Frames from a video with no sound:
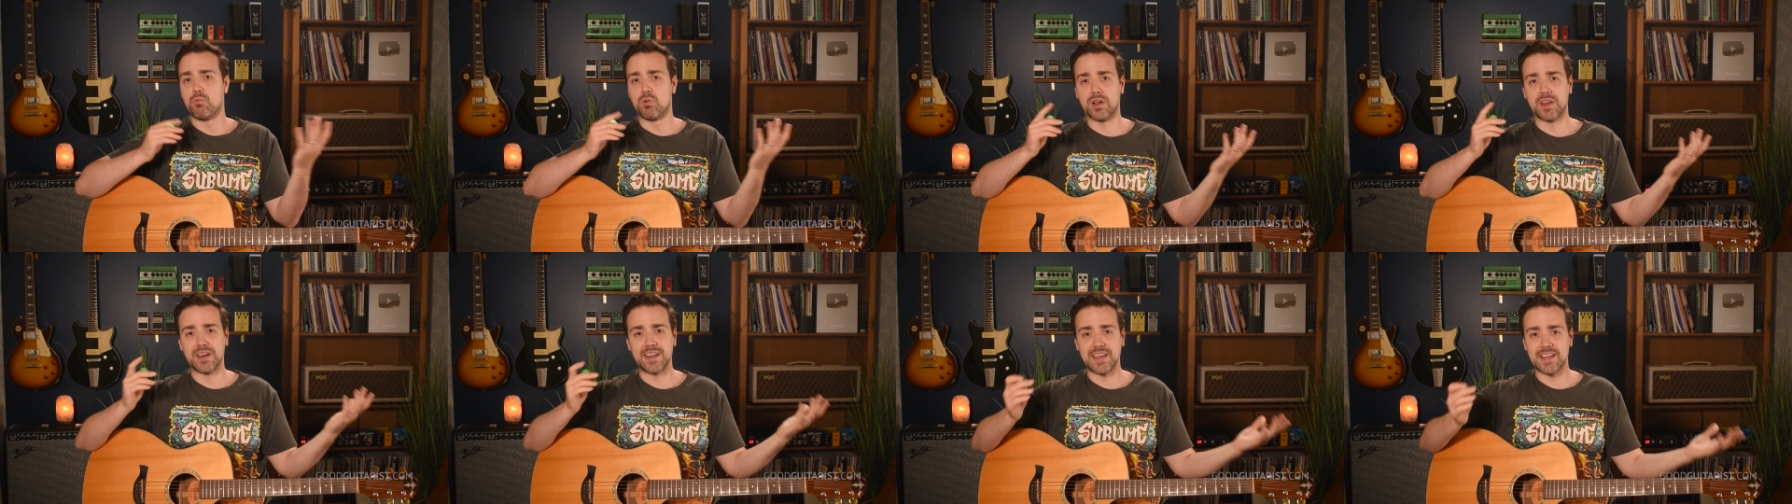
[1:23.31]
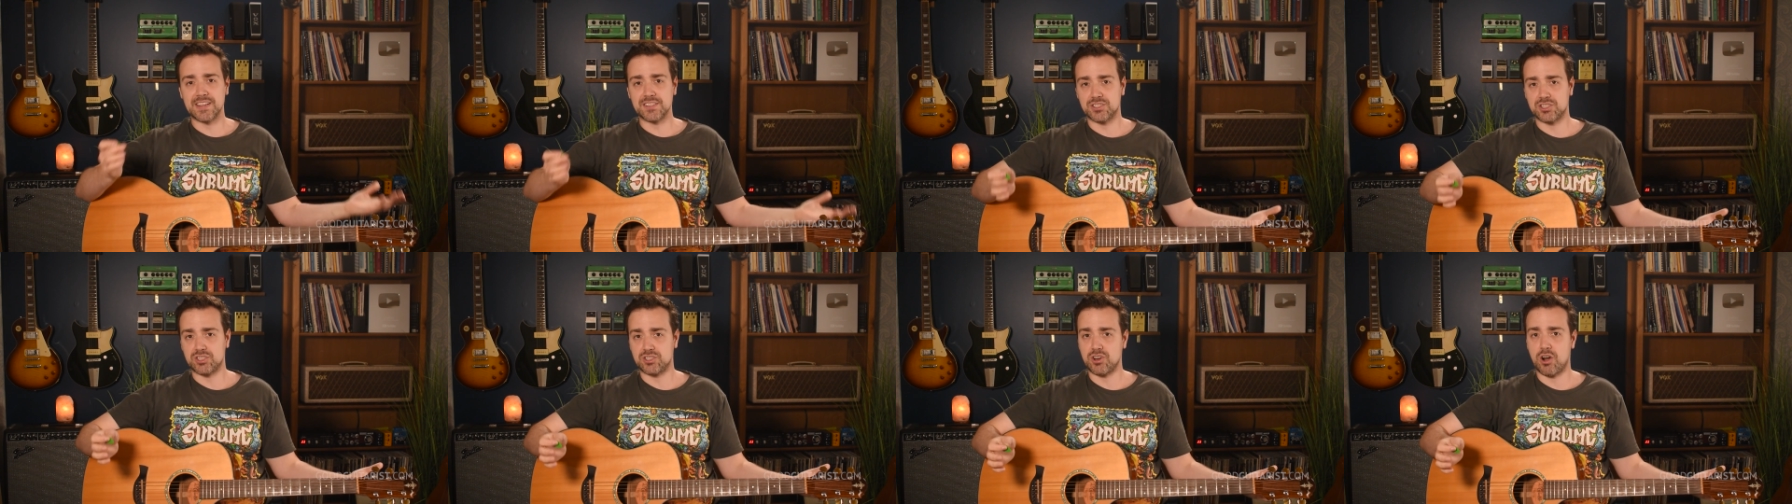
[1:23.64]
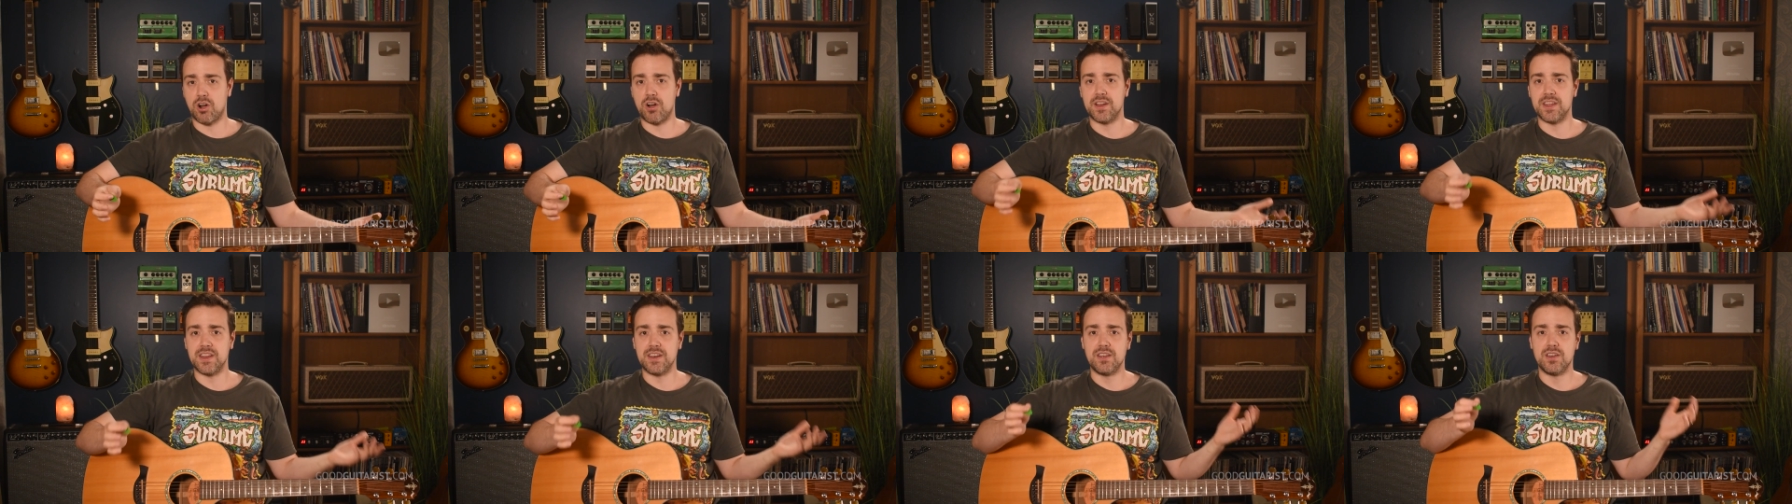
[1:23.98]
We're gonna get
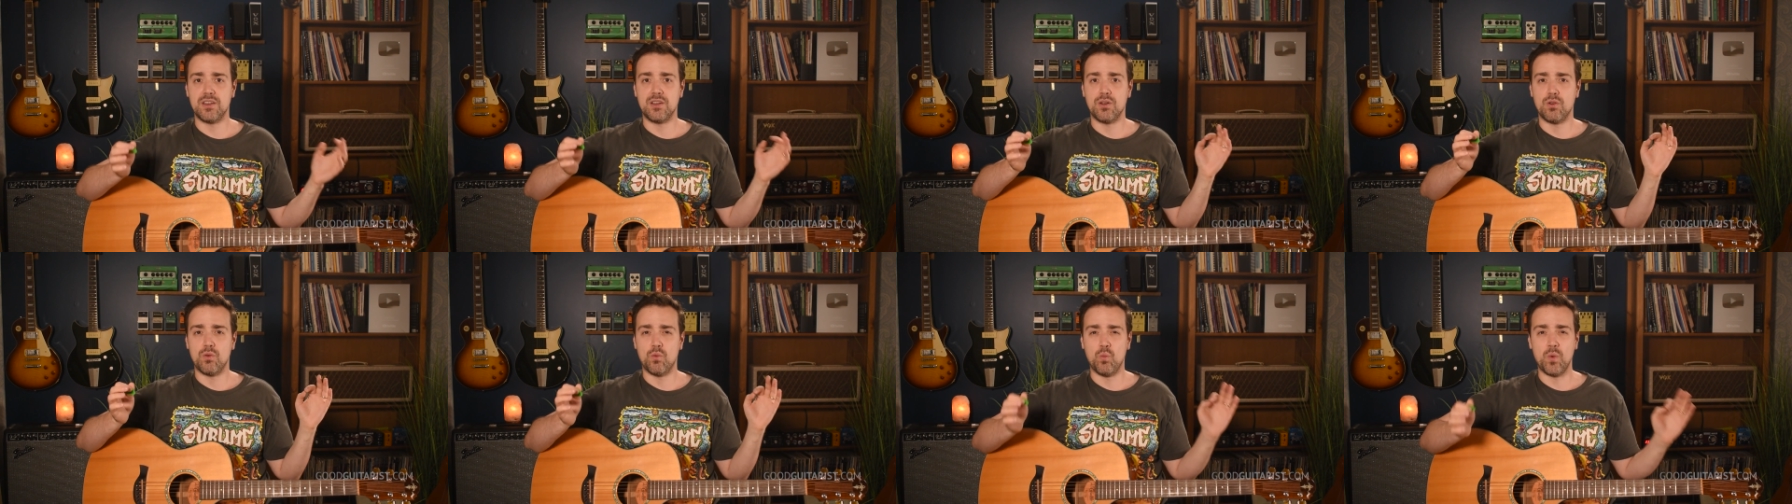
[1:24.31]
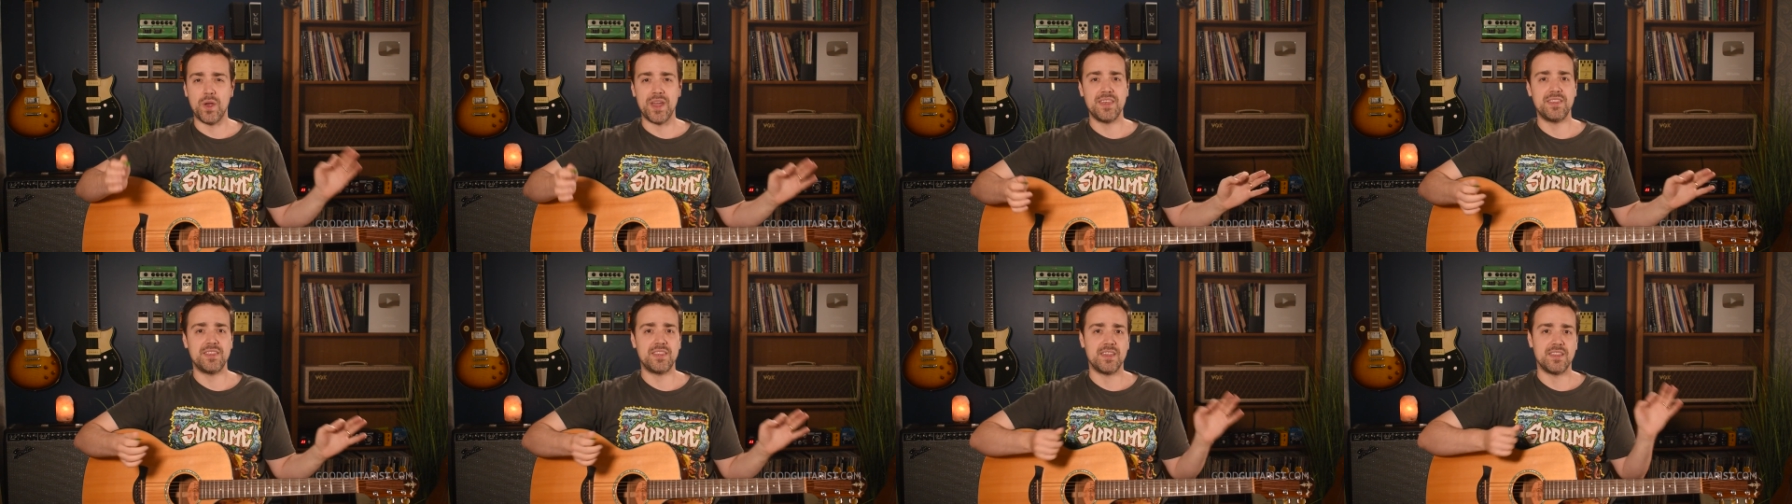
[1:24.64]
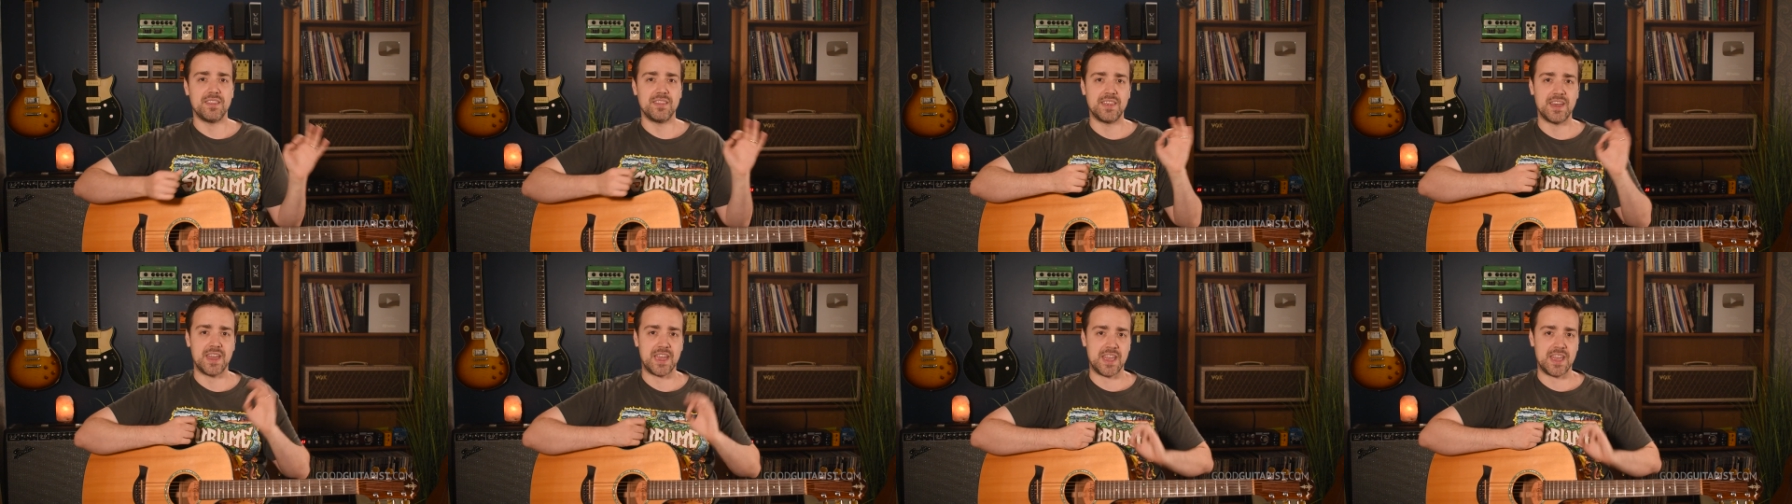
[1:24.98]
started with the